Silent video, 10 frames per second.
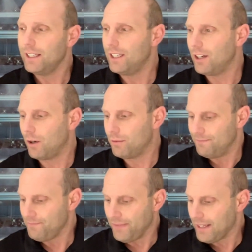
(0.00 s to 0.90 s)
you
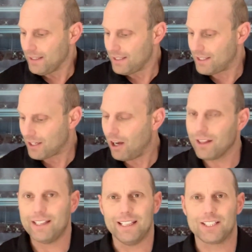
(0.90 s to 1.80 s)
know,
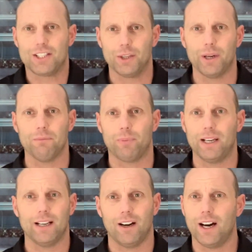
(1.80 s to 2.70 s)
solidness to it,
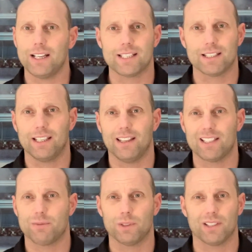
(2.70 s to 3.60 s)
but honestly,
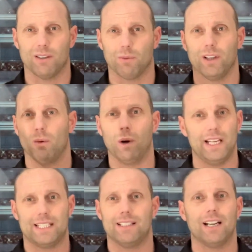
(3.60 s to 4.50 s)
this was a real
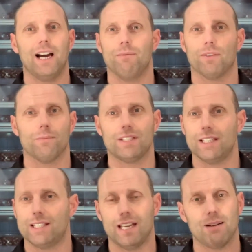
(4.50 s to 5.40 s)
waste of time from
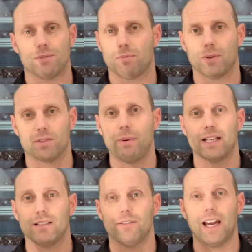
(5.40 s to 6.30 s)
CCM's
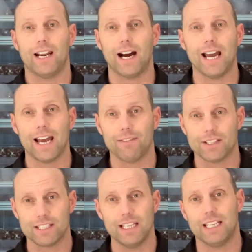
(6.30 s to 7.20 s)
perspective, and I have a
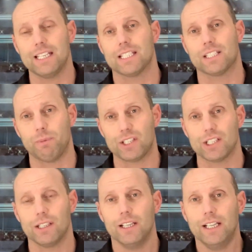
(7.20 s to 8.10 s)
sneaky suspicion